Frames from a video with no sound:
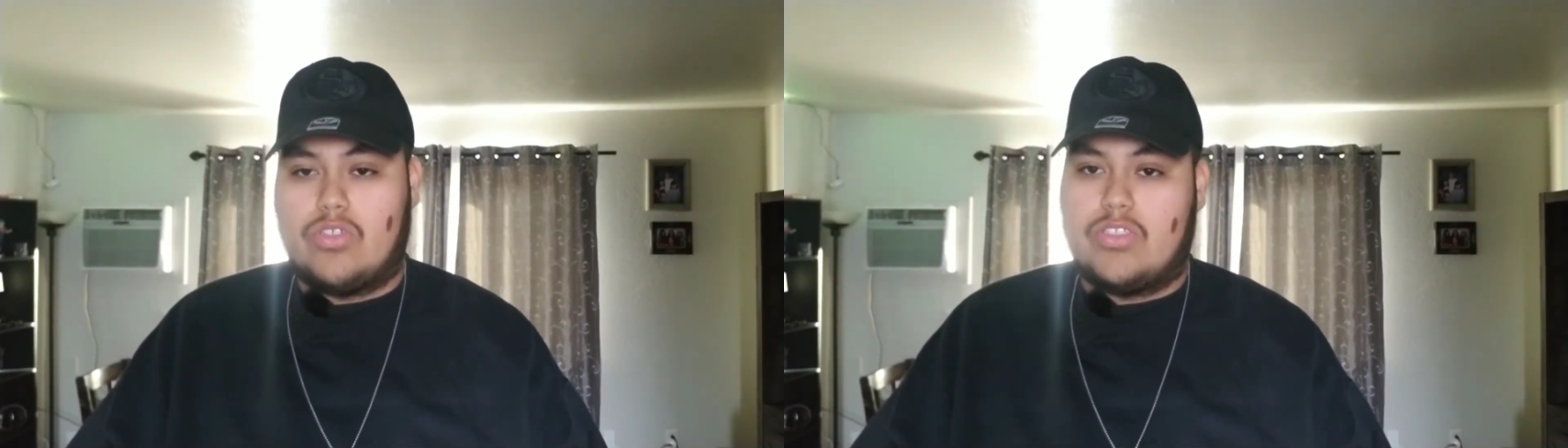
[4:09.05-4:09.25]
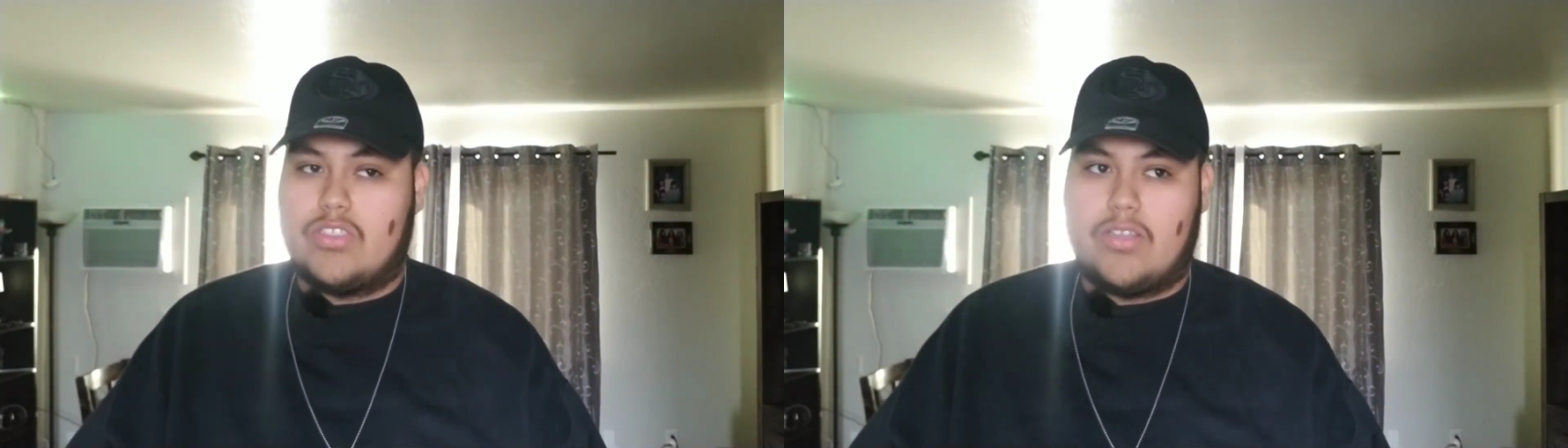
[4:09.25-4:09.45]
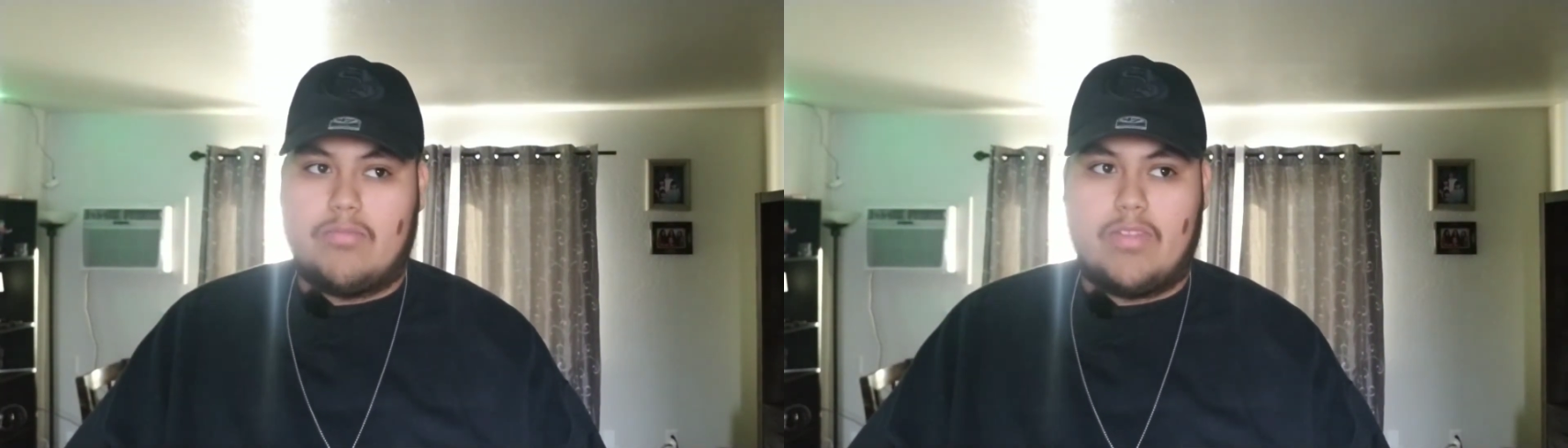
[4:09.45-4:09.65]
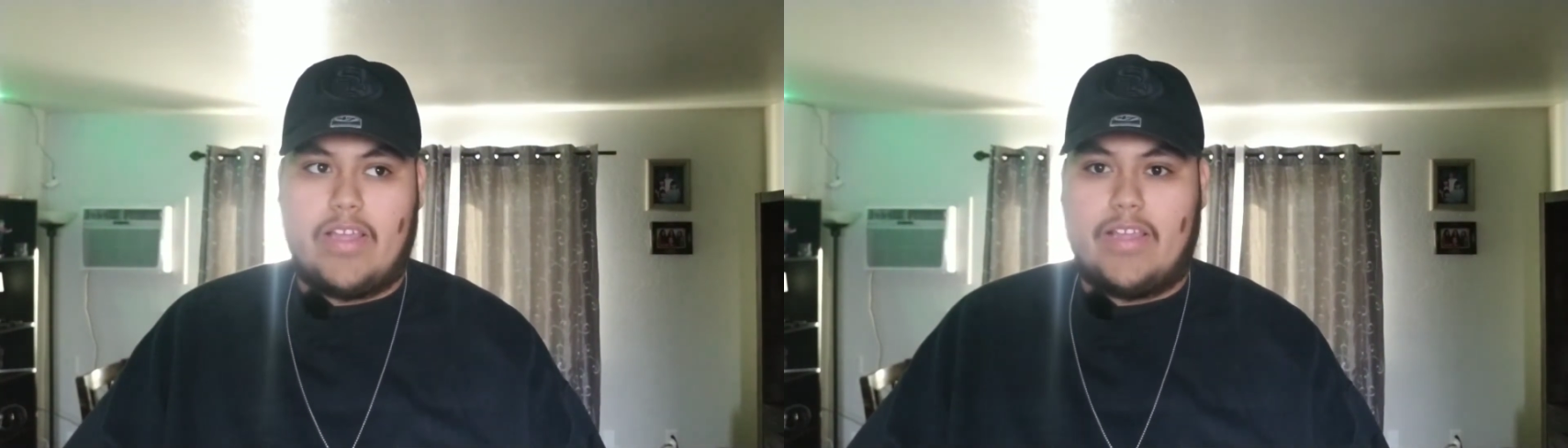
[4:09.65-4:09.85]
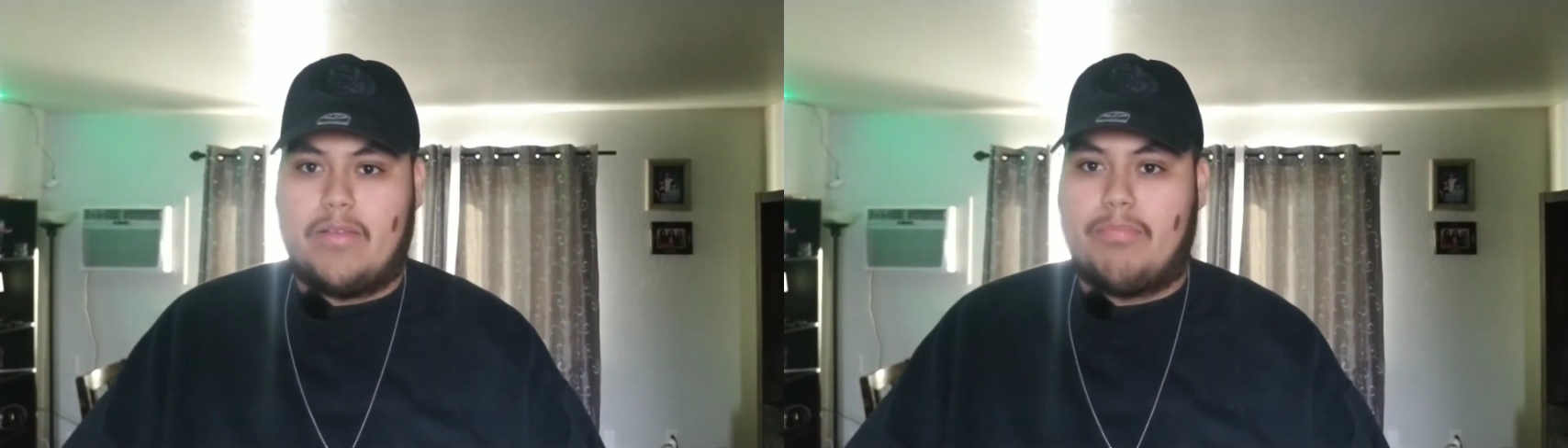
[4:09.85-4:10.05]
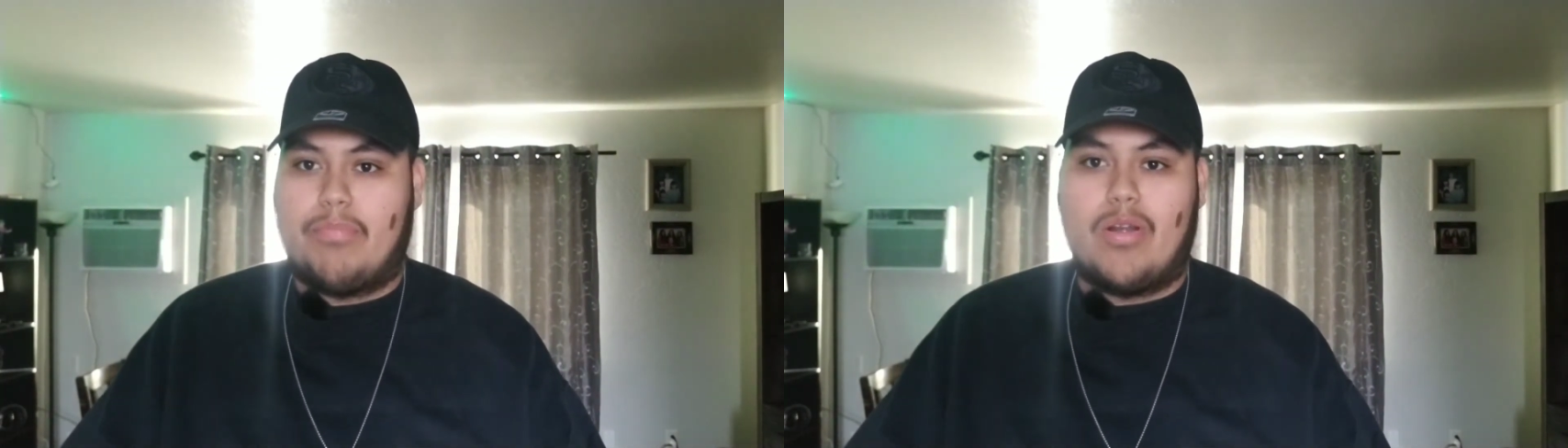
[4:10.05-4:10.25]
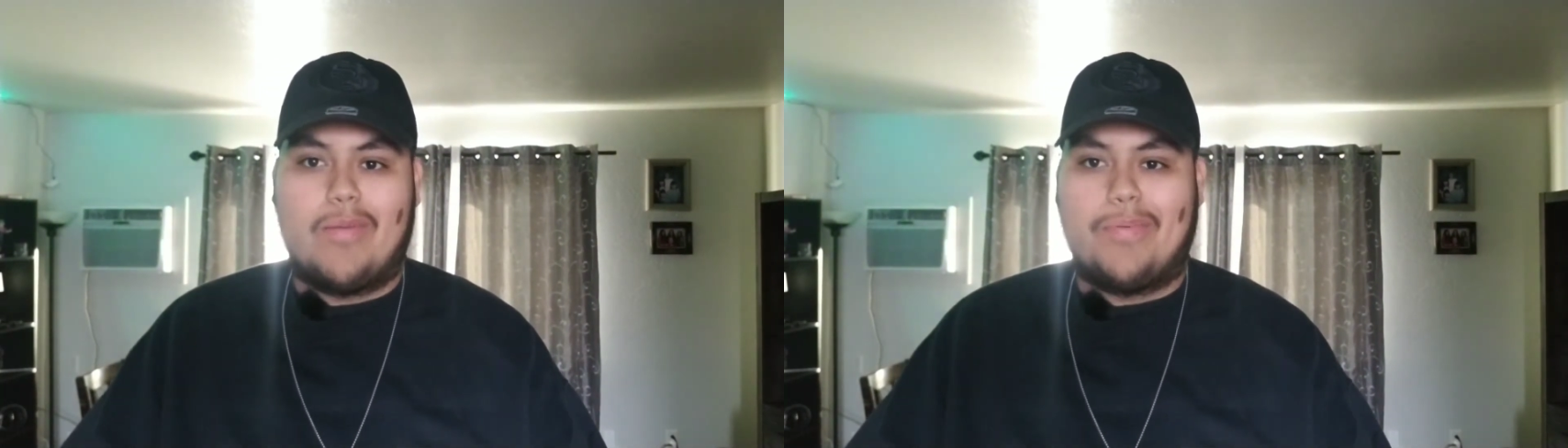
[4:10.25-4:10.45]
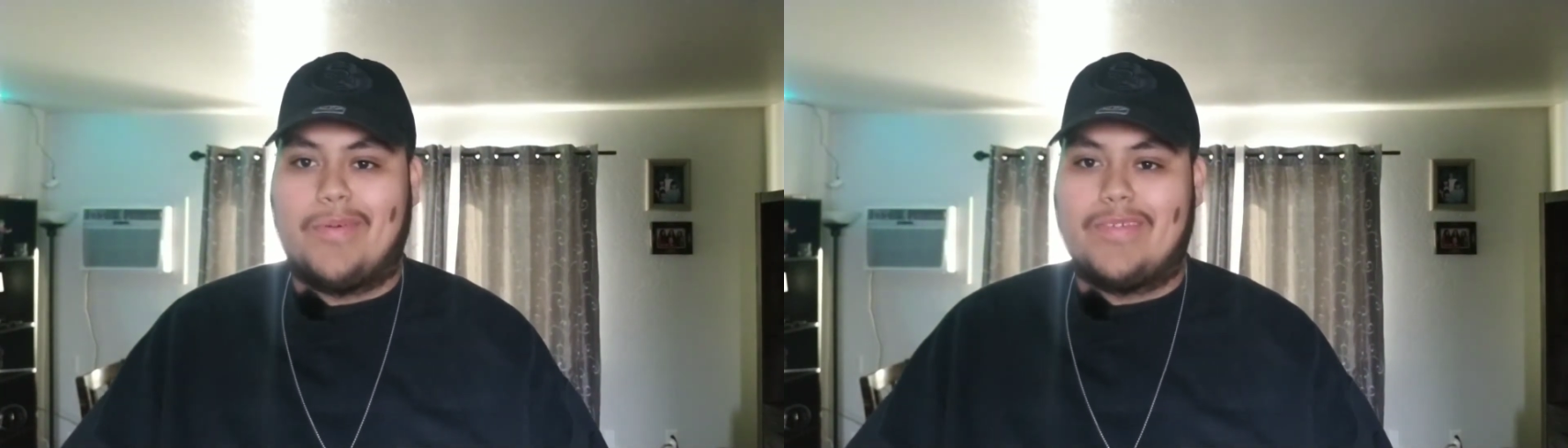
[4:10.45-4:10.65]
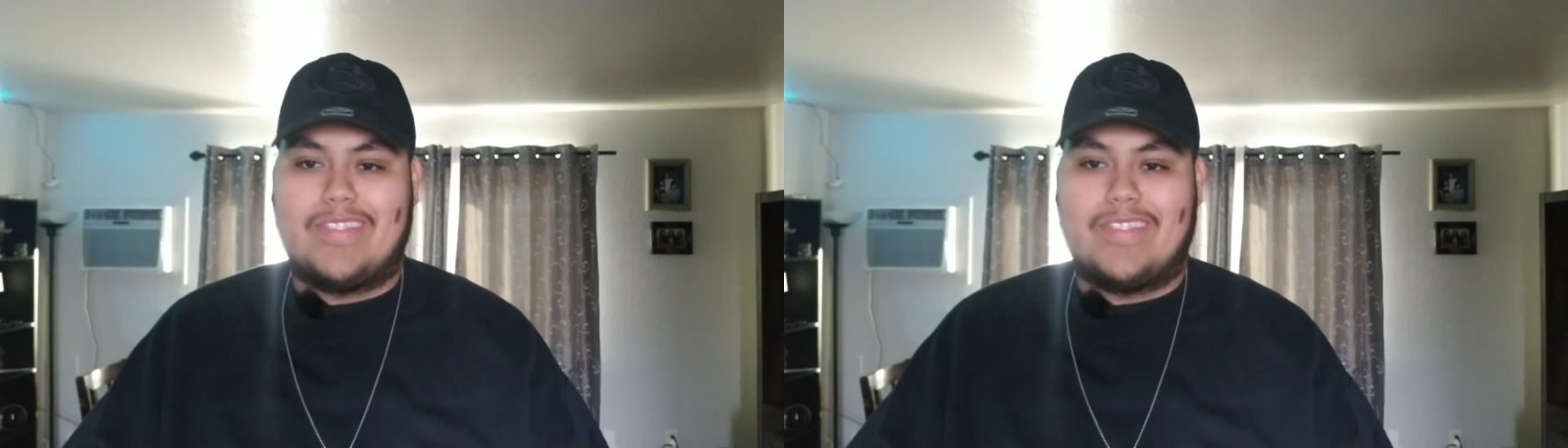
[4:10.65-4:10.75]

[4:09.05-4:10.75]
some like purple,